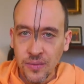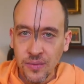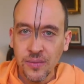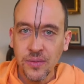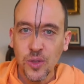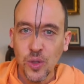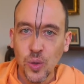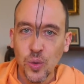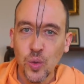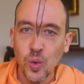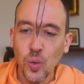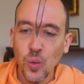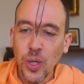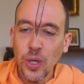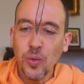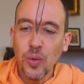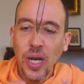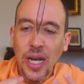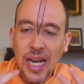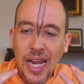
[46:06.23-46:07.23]
So do we
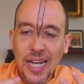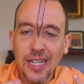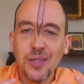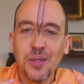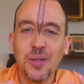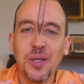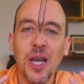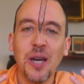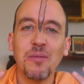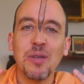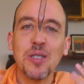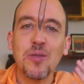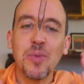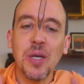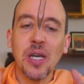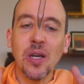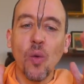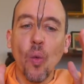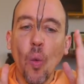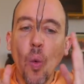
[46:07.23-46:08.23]
relate to them as
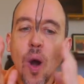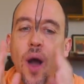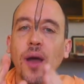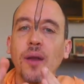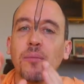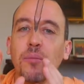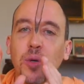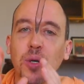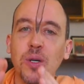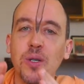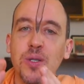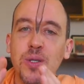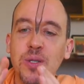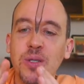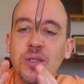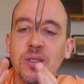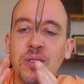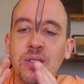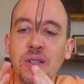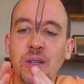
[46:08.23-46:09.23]
being one
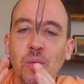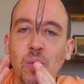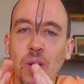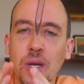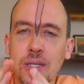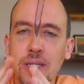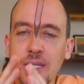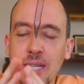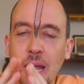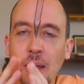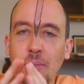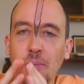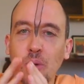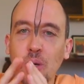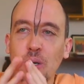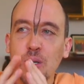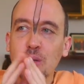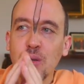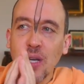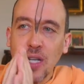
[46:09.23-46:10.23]
person, one same
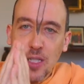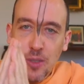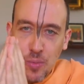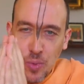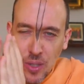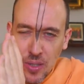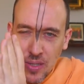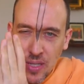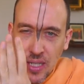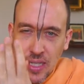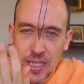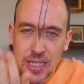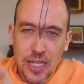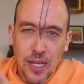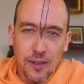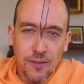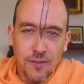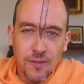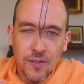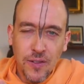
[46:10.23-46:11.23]
person expressing
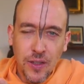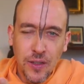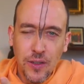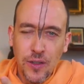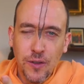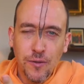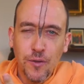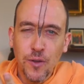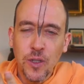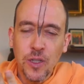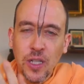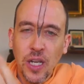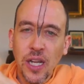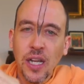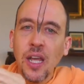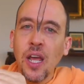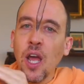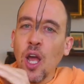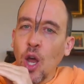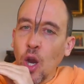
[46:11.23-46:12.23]
itself differently,
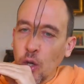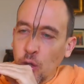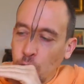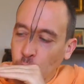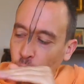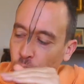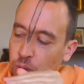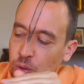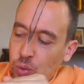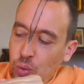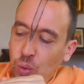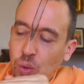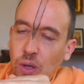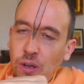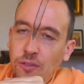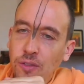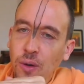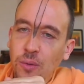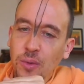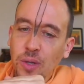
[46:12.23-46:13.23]
non-dual
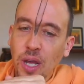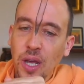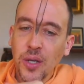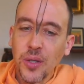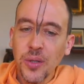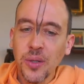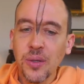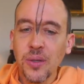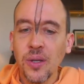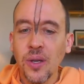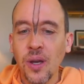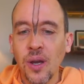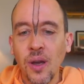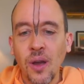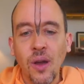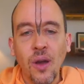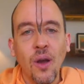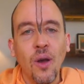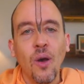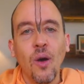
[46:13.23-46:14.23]
foundation?
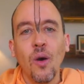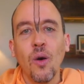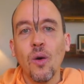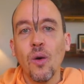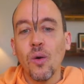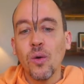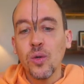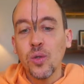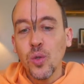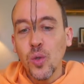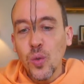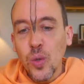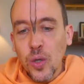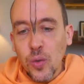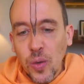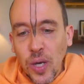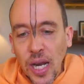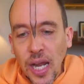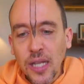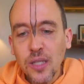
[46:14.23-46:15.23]
Do we
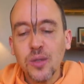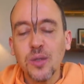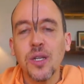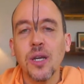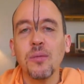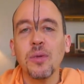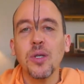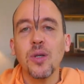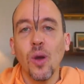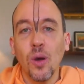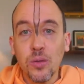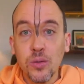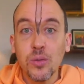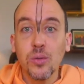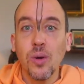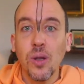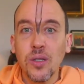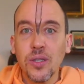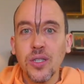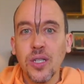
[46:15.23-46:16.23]
relate to them in
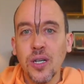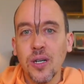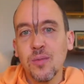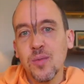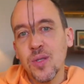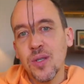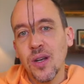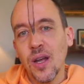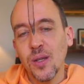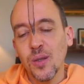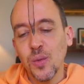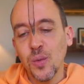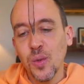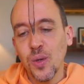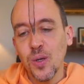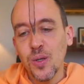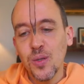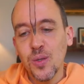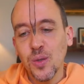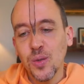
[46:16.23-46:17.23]
non-dual terms, in other
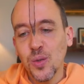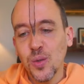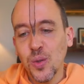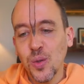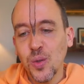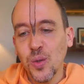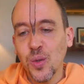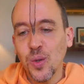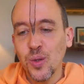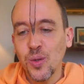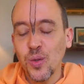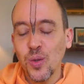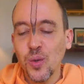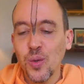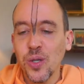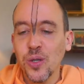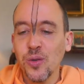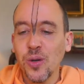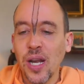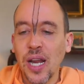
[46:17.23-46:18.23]
words, or do
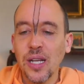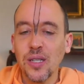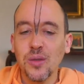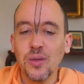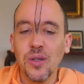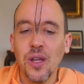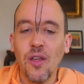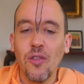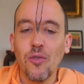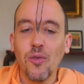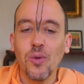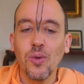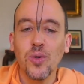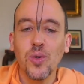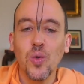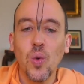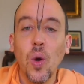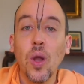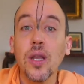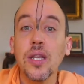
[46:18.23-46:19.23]
we relate to them through
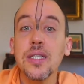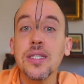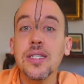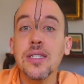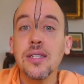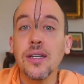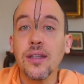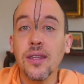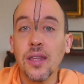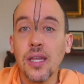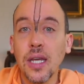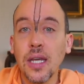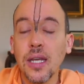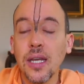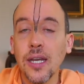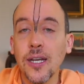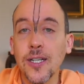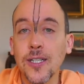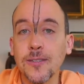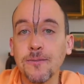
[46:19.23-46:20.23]
dualistic
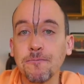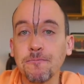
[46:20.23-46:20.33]
thinking,